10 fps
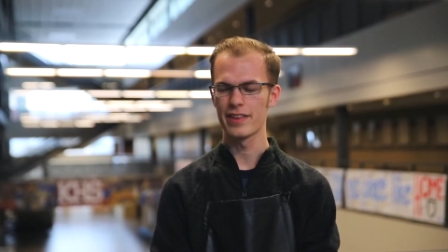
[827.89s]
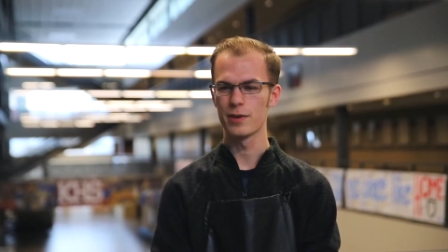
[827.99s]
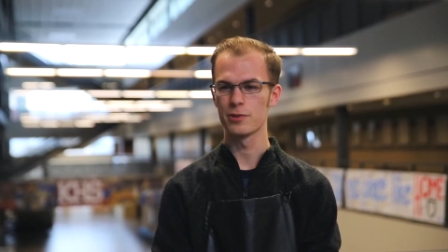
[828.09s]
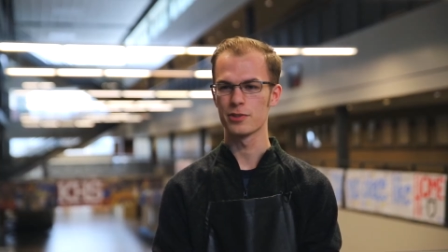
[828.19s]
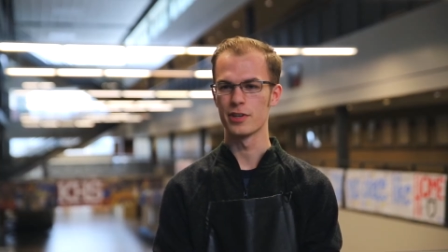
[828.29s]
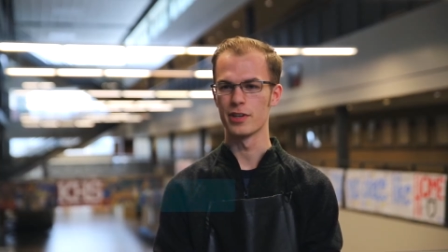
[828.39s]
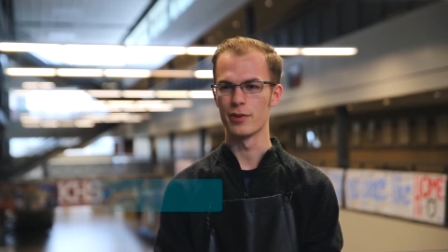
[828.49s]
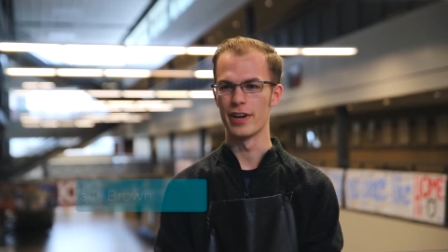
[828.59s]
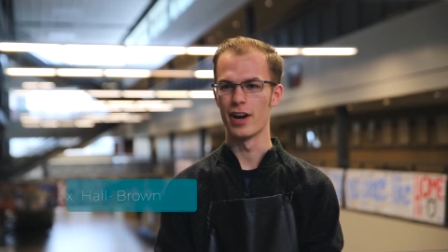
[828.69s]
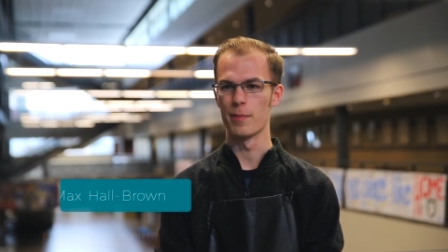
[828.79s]
think it was just a
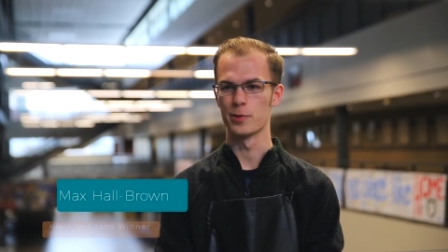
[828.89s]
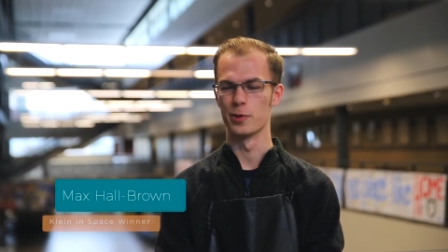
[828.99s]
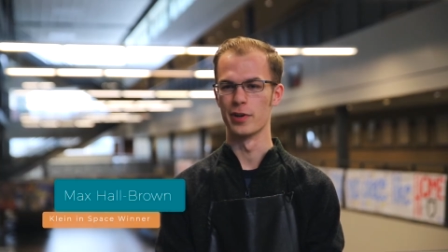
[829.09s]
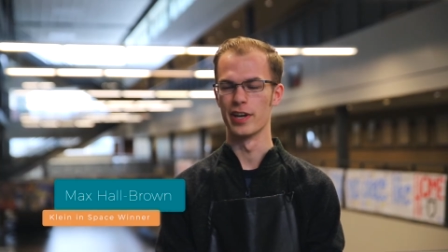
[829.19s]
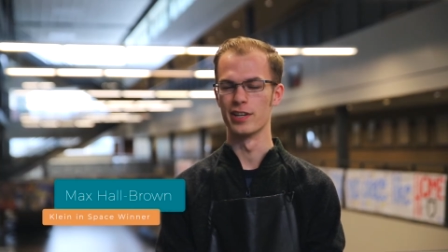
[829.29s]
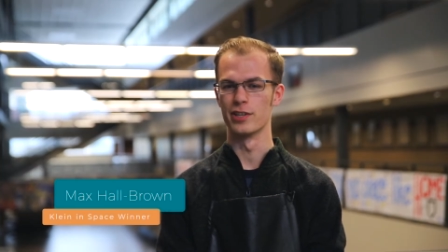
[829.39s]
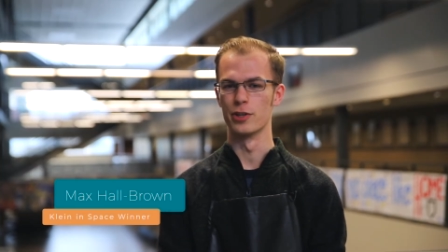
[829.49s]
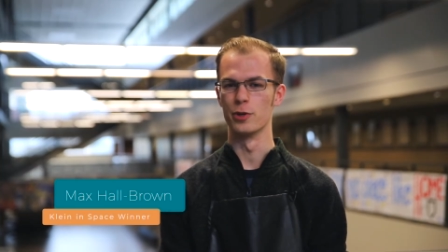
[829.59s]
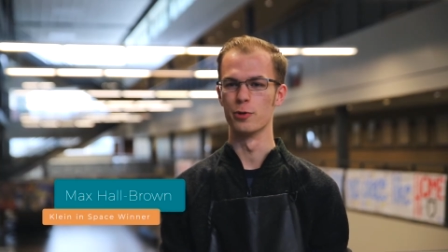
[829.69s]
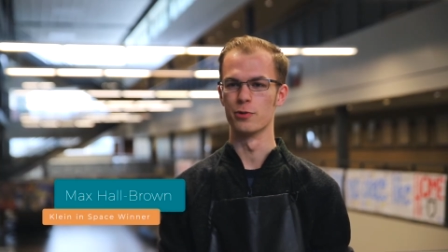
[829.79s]
great opportunity
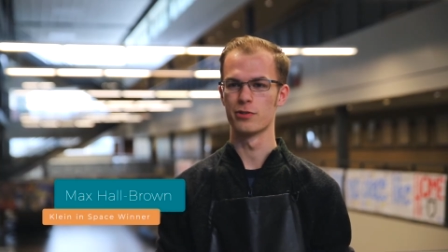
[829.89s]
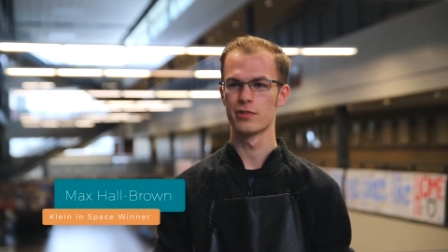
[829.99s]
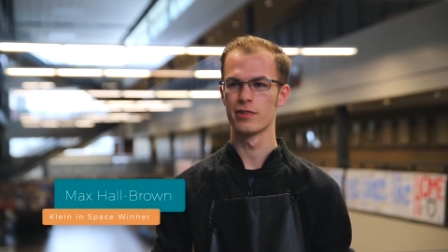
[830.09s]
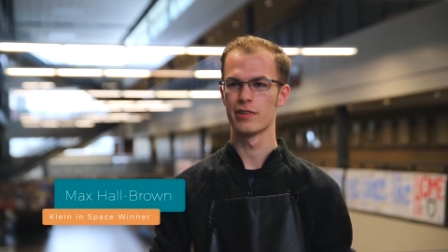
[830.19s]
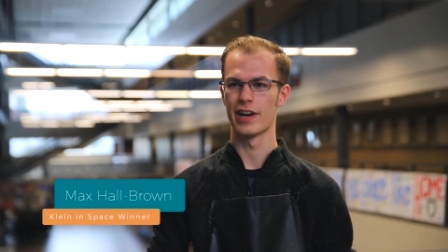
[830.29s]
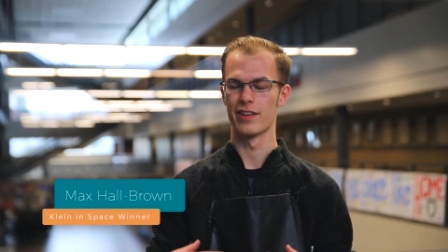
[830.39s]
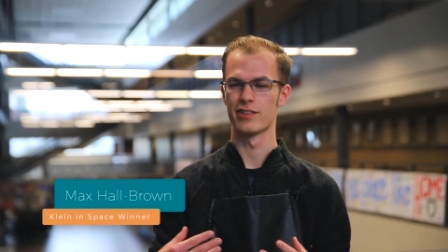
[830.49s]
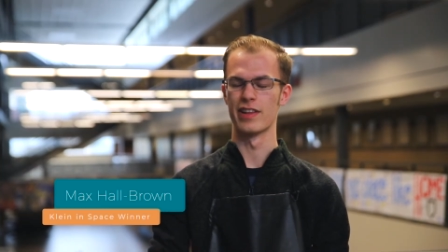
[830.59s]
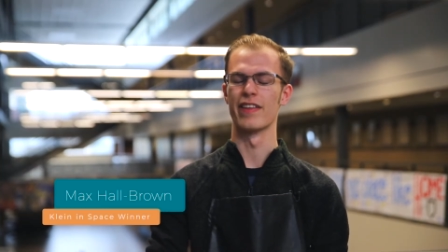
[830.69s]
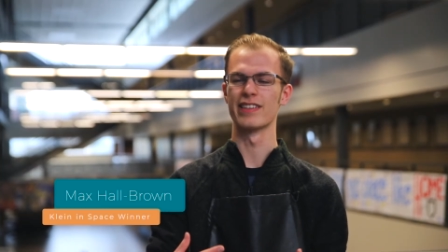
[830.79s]
to use kind of
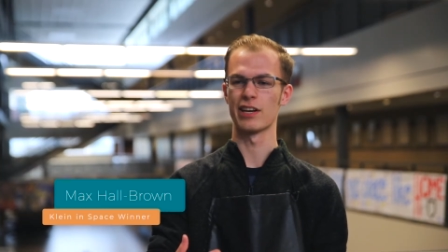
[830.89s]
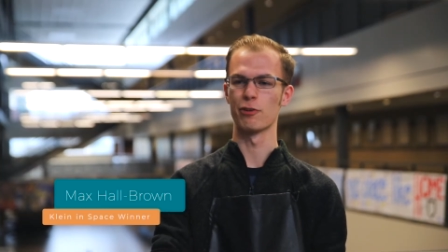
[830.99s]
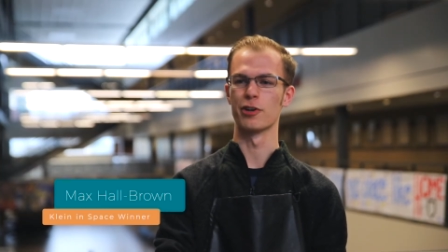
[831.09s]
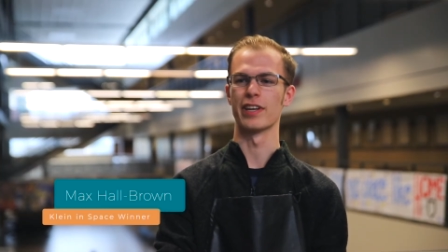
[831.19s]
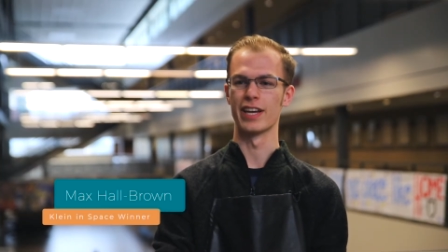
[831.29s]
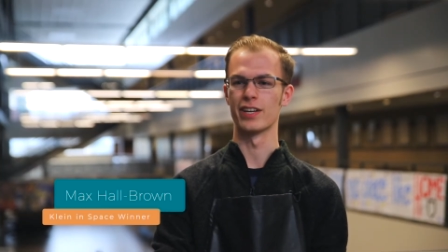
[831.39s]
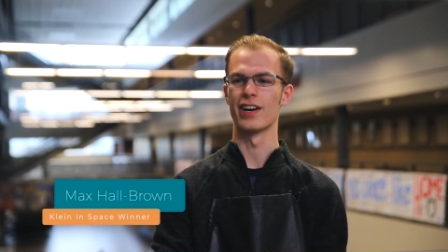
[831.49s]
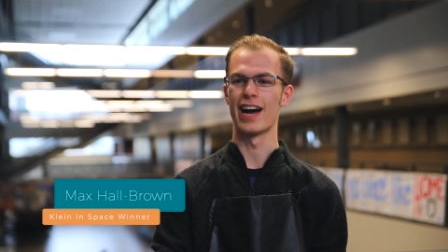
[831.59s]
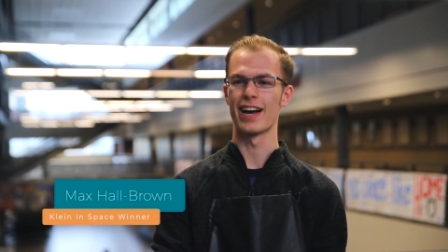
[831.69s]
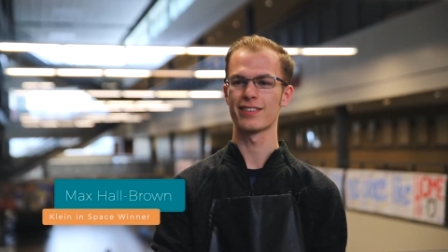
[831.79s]
the things I learned in
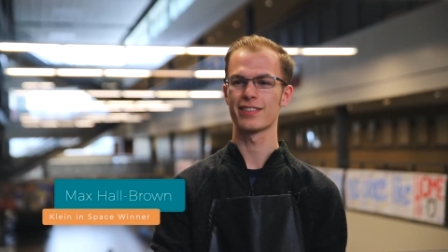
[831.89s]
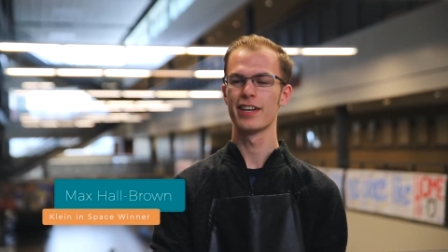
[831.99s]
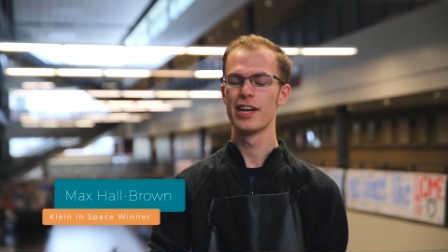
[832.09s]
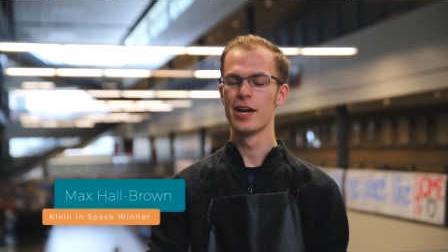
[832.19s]
class,